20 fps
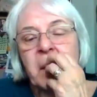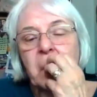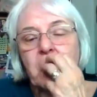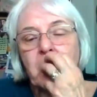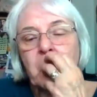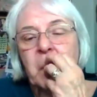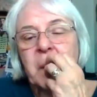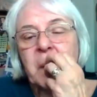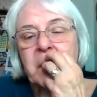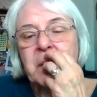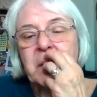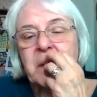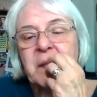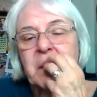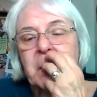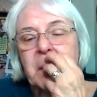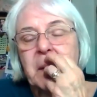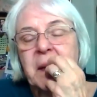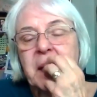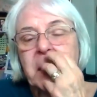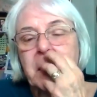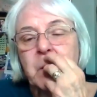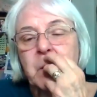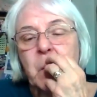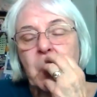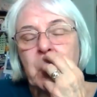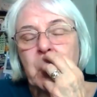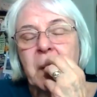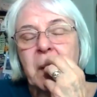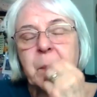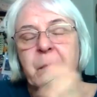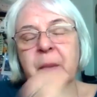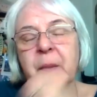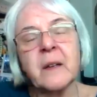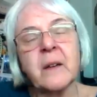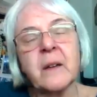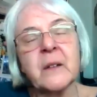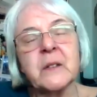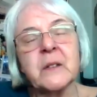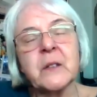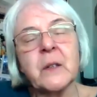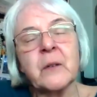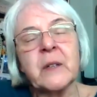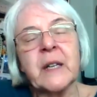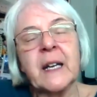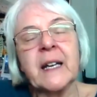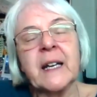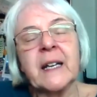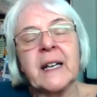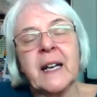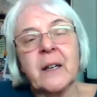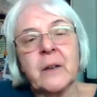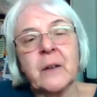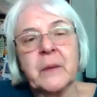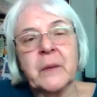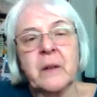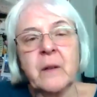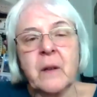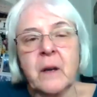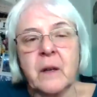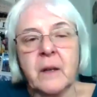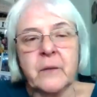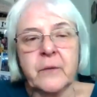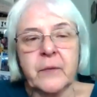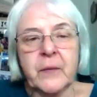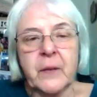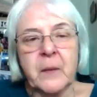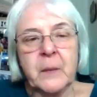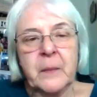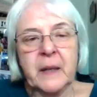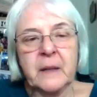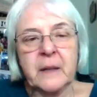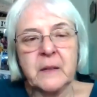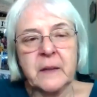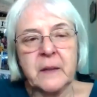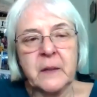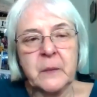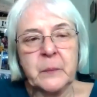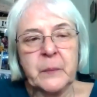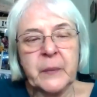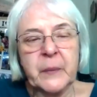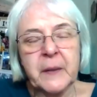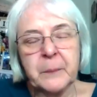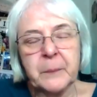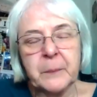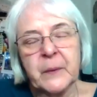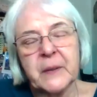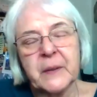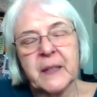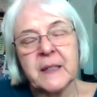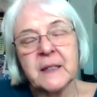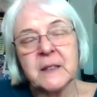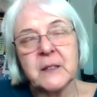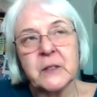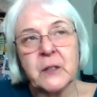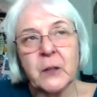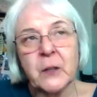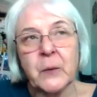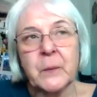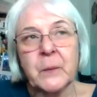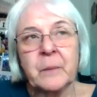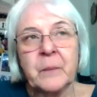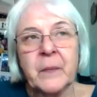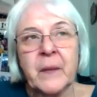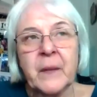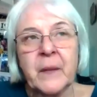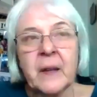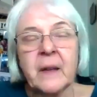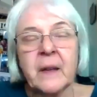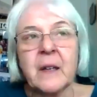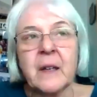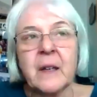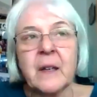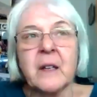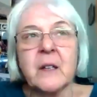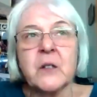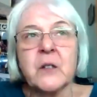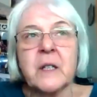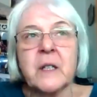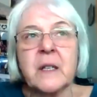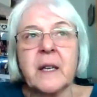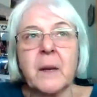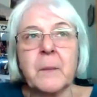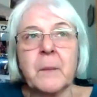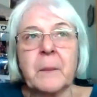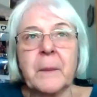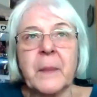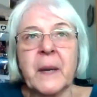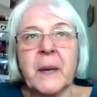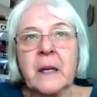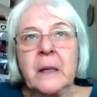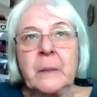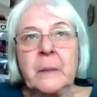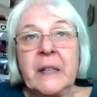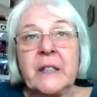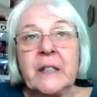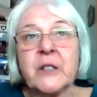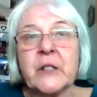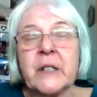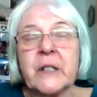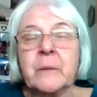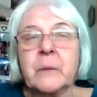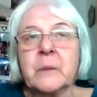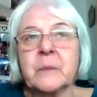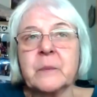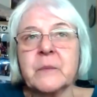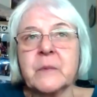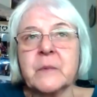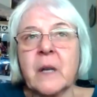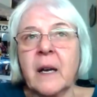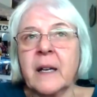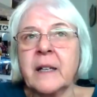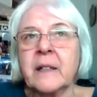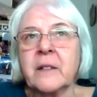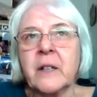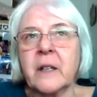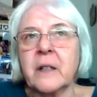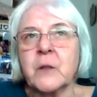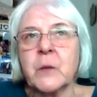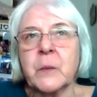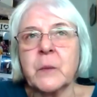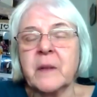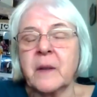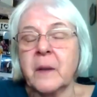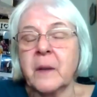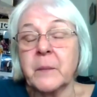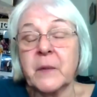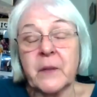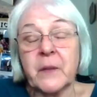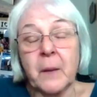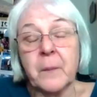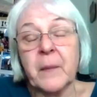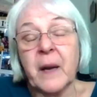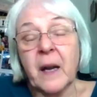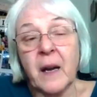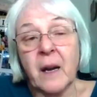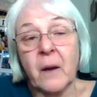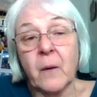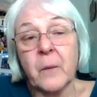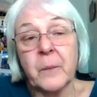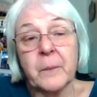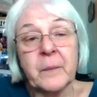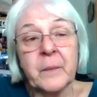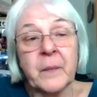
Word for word: was had grown up in Arizona and had a real heart for the Mexican people, and so she kept bugging me. She got in touch with them somehow.